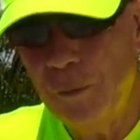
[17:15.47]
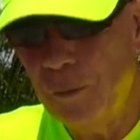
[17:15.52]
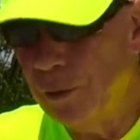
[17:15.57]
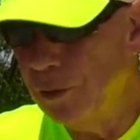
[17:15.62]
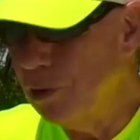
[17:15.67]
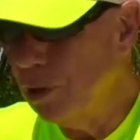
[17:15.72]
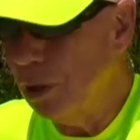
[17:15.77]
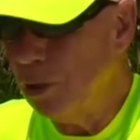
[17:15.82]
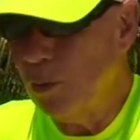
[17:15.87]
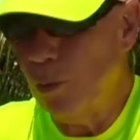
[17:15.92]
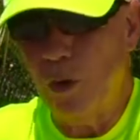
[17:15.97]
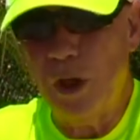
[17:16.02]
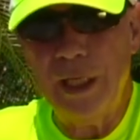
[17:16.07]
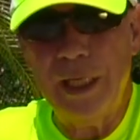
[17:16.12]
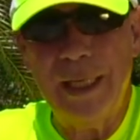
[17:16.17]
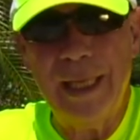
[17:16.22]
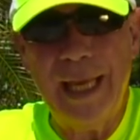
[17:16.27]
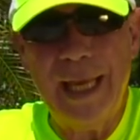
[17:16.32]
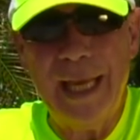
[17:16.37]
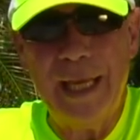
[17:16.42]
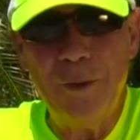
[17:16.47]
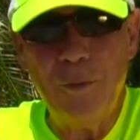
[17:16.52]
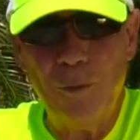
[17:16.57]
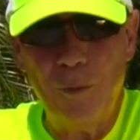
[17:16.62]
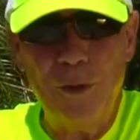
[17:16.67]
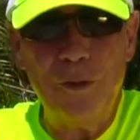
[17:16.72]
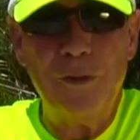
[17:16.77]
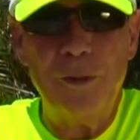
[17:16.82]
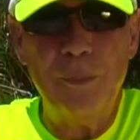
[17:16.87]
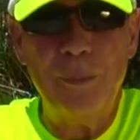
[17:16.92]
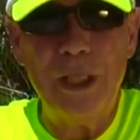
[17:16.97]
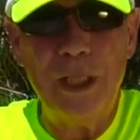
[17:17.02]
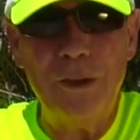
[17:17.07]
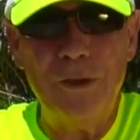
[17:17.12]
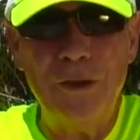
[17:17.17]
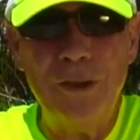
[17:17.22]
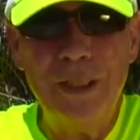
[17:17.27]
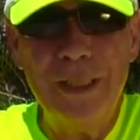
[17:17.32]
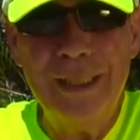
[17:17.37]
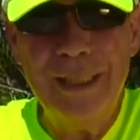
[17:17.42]
with just one day with the
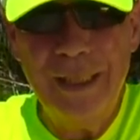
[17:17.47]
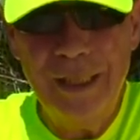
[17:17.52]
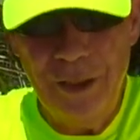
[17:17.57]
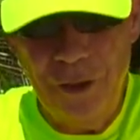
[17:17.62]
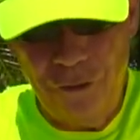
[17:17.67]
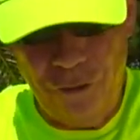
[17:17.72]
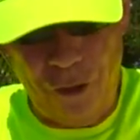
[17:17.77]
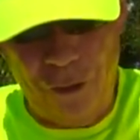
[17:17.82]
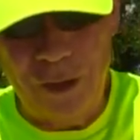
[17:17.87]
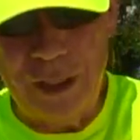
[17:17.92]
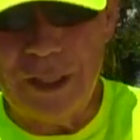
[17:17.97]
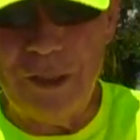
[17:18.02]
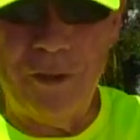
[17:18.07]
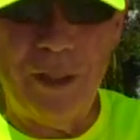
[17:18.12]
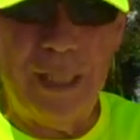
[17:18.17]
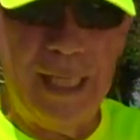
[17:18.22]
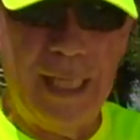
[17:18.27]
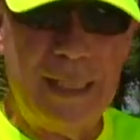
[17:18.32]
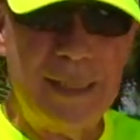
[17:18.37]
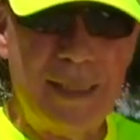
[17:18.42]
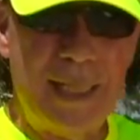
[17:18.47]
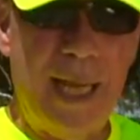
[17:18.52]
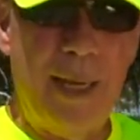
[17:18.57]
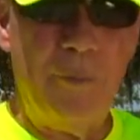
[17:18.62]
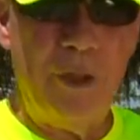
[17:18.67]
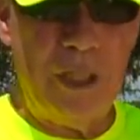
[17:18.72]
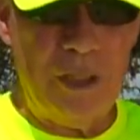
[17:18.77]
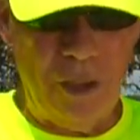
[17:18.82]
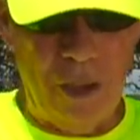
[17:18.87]
meter. So until the next time we